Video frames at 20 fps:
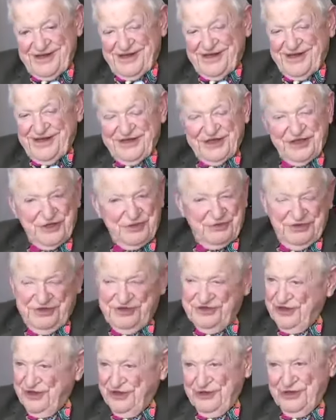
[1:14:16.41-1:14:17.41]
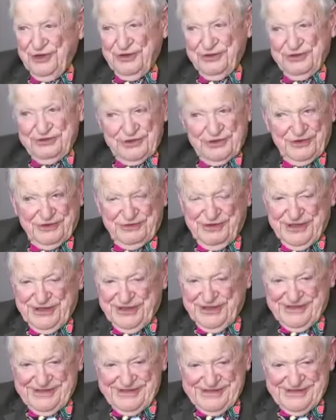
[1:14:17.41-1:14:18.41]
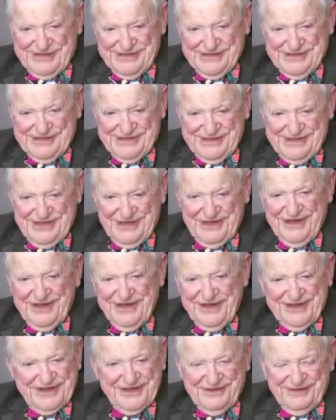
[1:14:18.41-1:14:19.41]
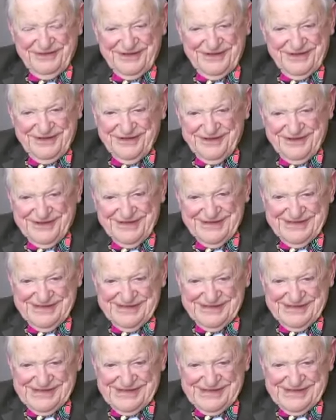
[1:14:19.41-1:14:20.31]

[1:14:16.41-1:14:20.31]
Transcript: Uh, he would say no, no way. He wouldn't? Yeah, he wouldn't do it.